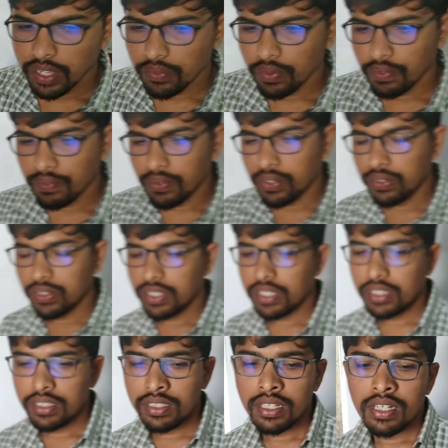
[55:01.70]
here we found
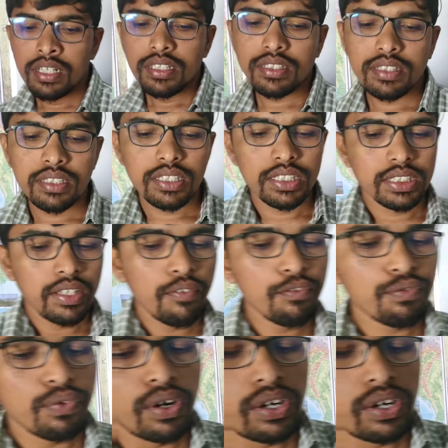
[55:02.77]
that some